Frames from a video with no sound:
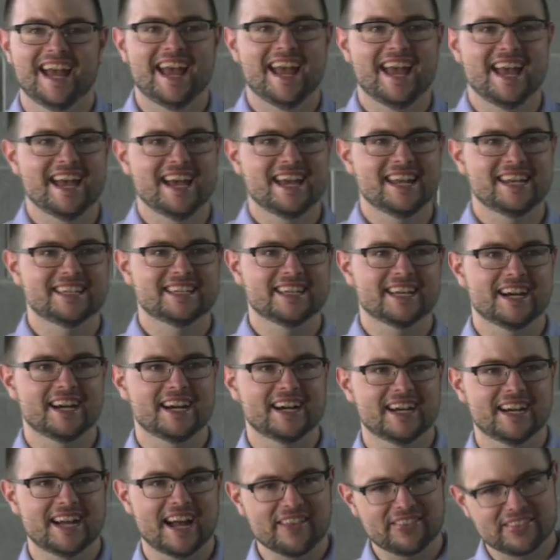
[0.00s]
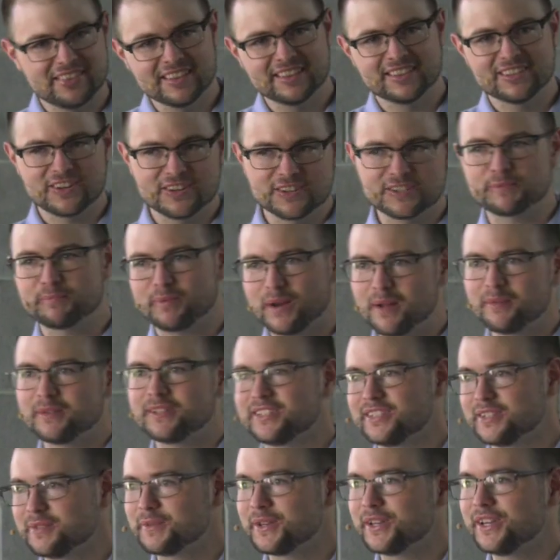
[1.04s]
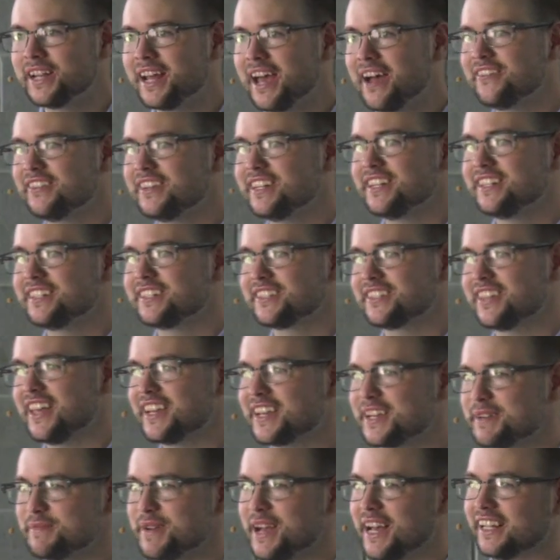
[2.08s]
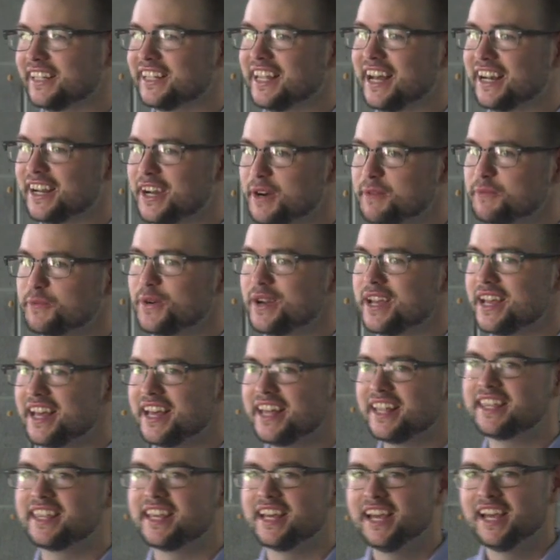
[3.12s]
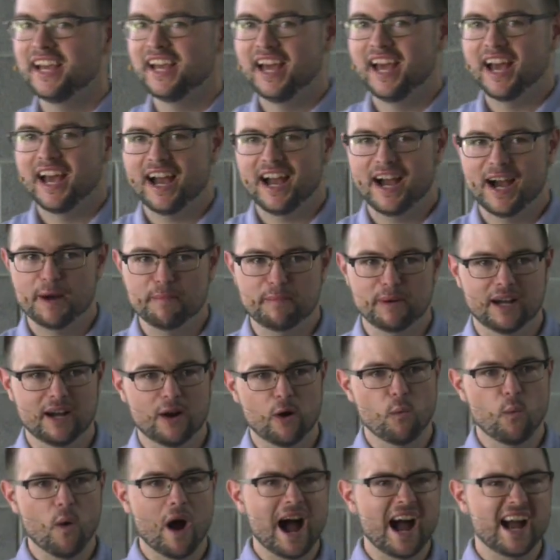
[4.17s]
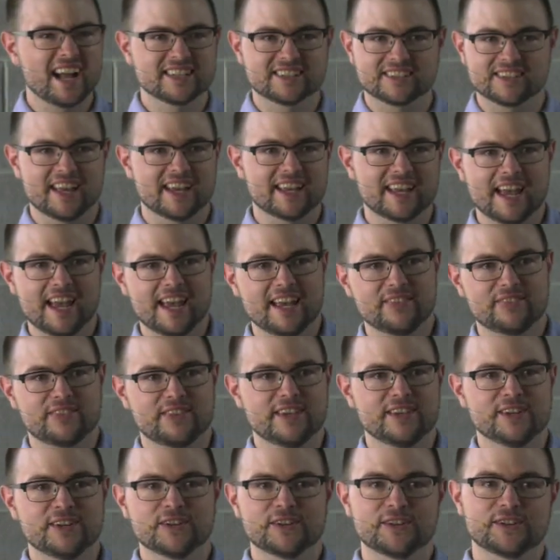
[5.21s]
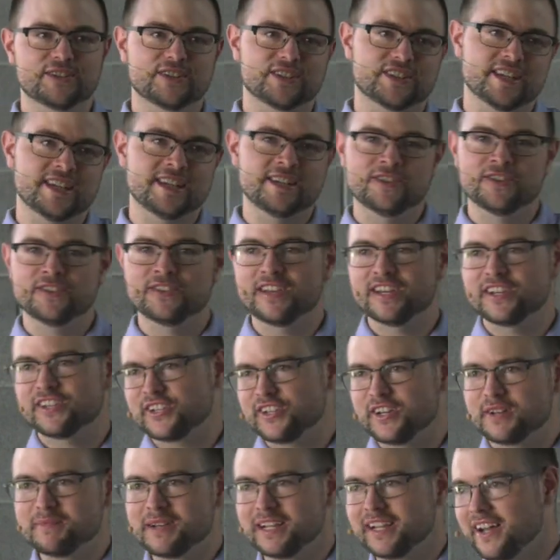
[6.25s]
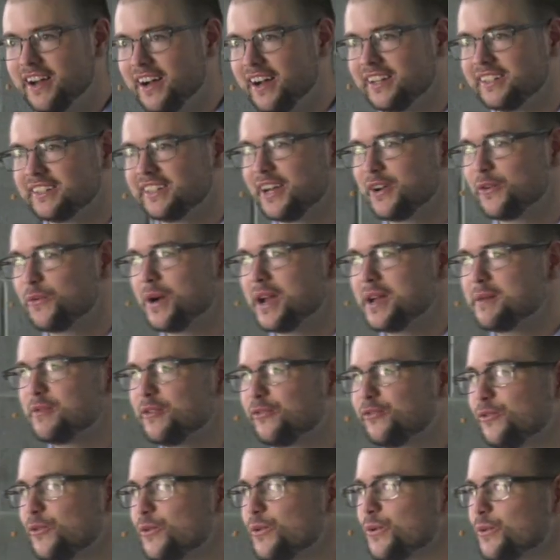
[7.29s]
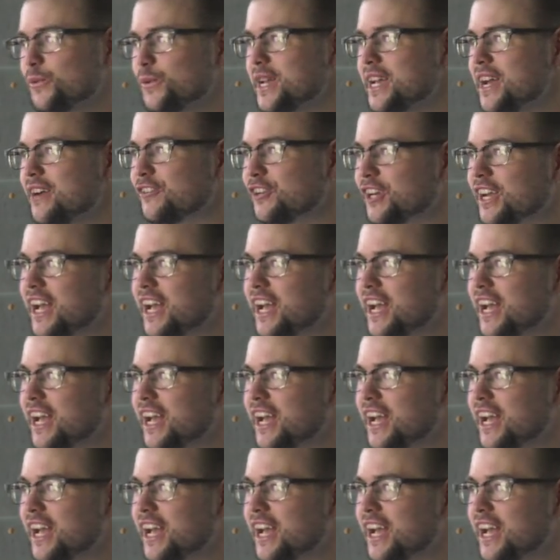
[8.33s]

And I think there's probably some good evidence they could back that up with. But a wise, like, eighth-year senior that should have been gone, like, way before we ever